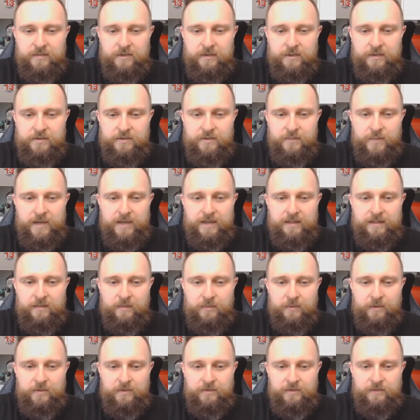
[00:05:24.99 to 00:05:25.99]
Gnonto making the
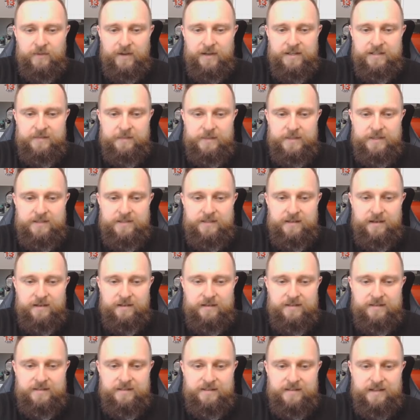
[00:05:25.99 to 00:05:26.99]
run. Finds
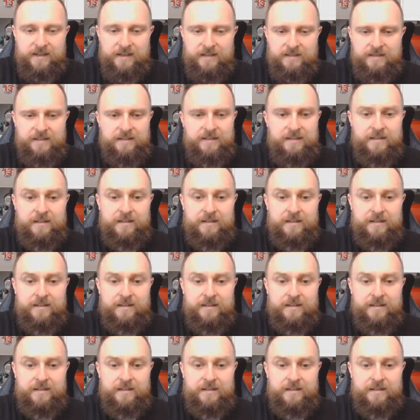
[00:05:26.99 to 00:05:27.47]
Bisgard instead.